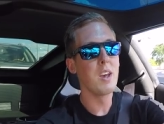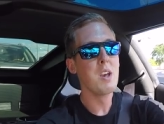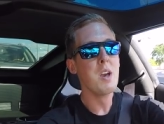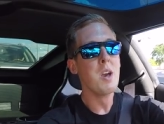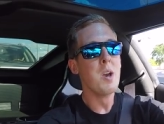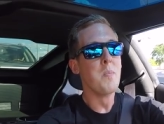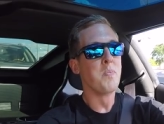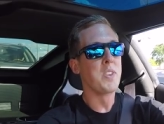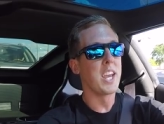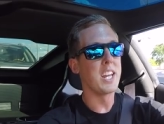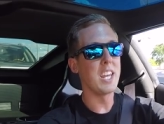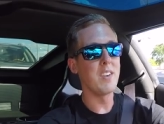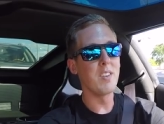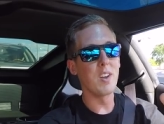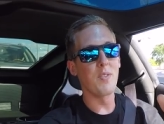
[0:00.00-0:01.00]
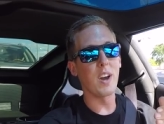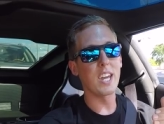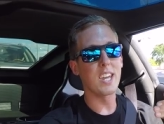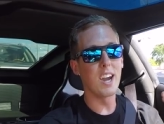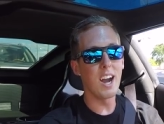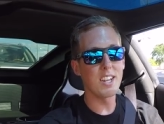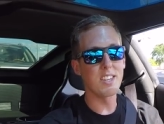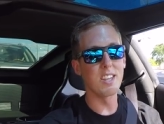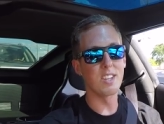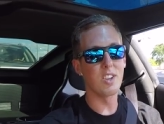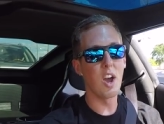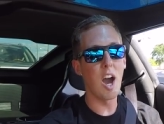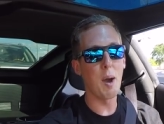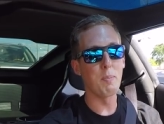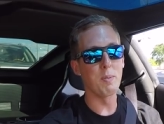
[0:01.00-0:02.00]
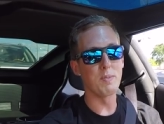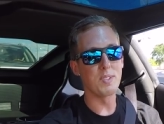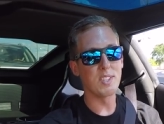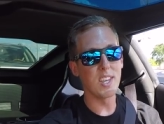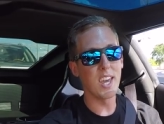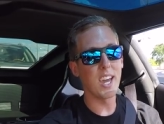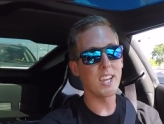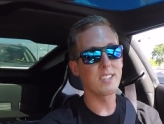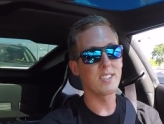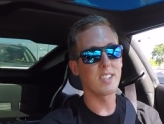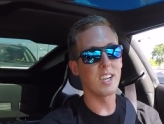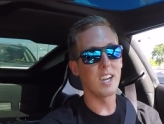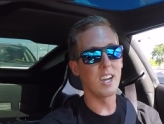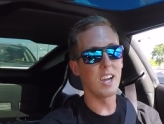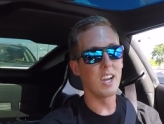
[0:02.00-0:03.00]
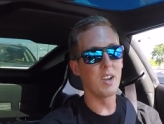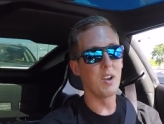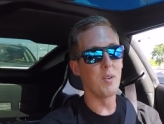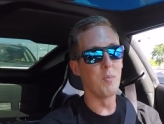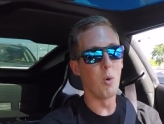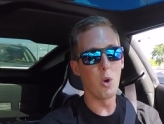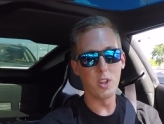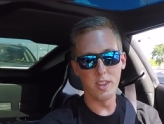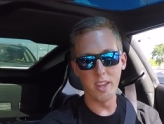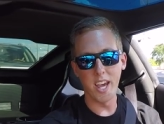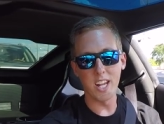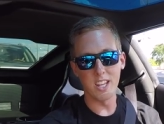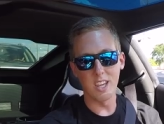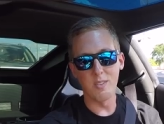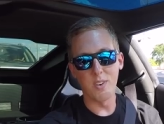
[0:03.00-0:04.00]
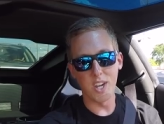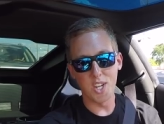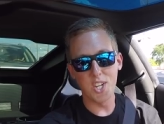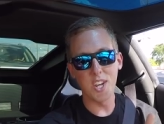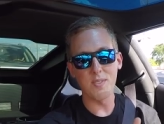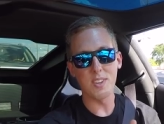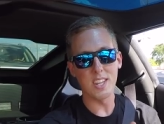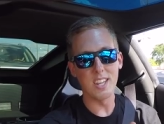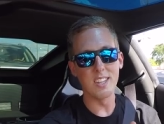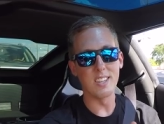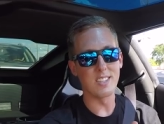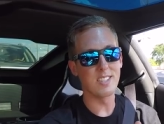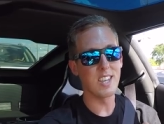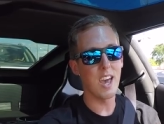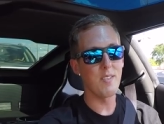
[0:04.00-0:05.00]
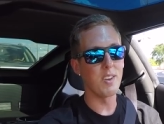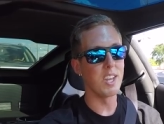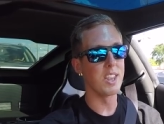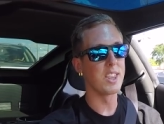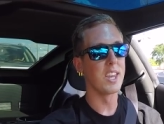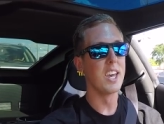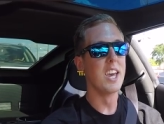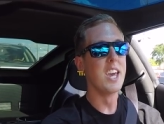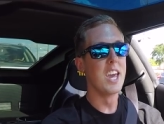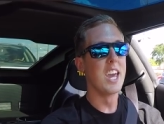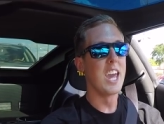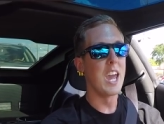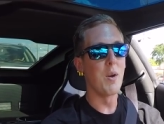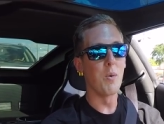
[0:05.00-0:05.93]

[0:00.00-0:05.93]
And even if I got to the top of six, more than likely if I shifted into seven,